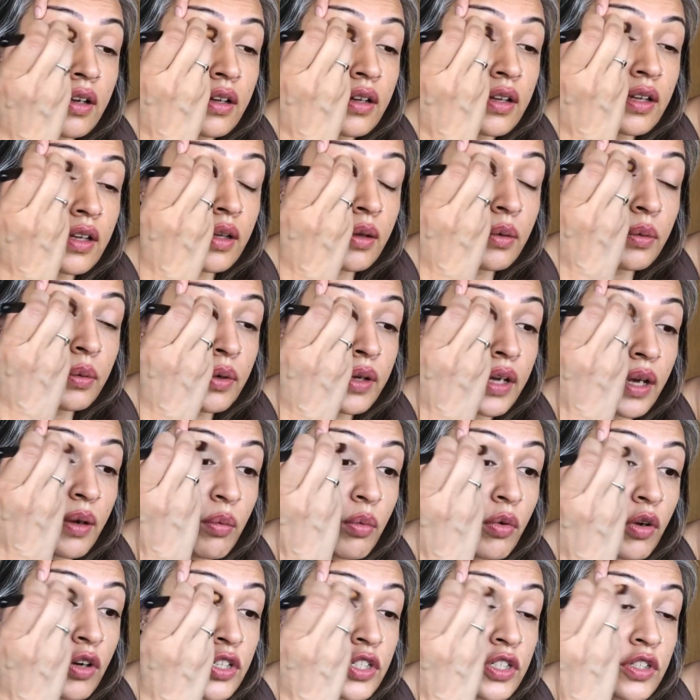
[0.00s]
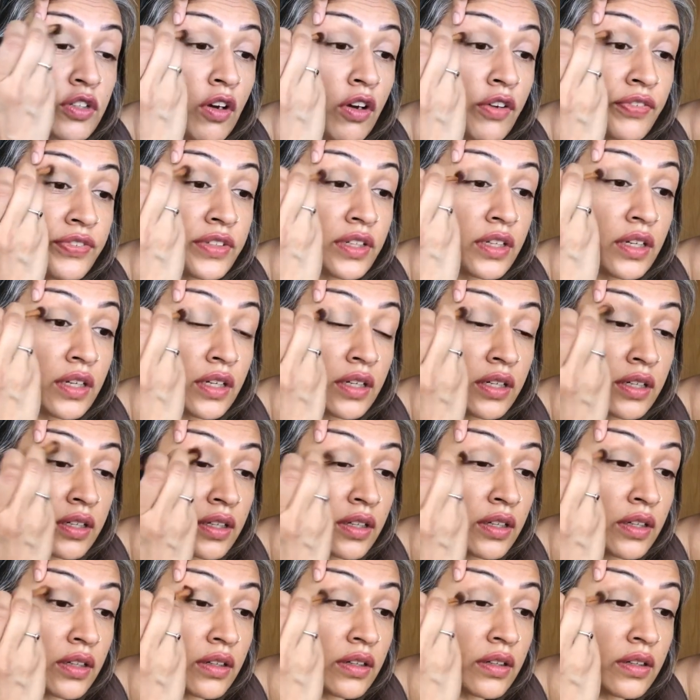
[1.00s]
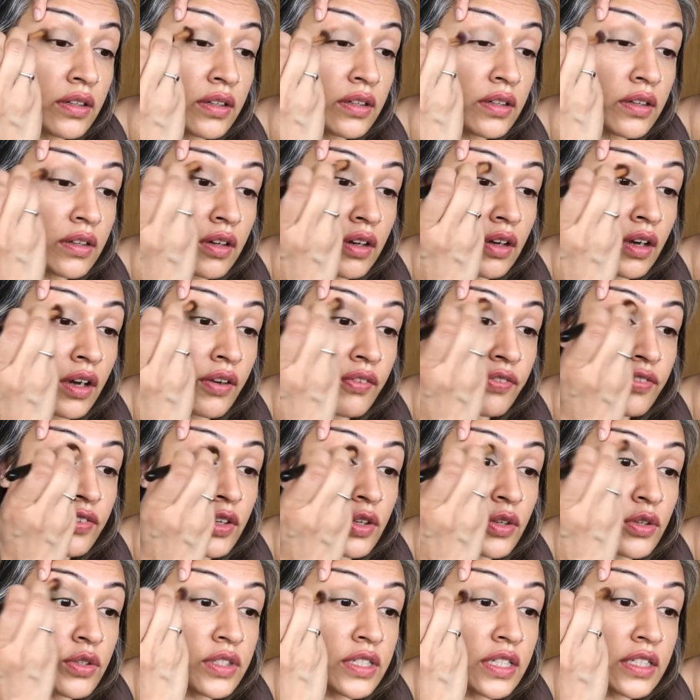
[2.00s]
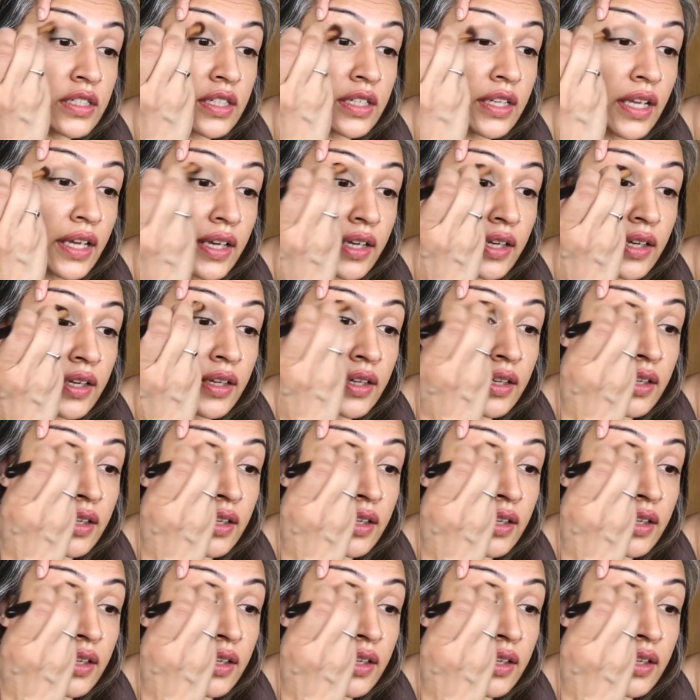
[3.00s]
It will get washed after I've used it today.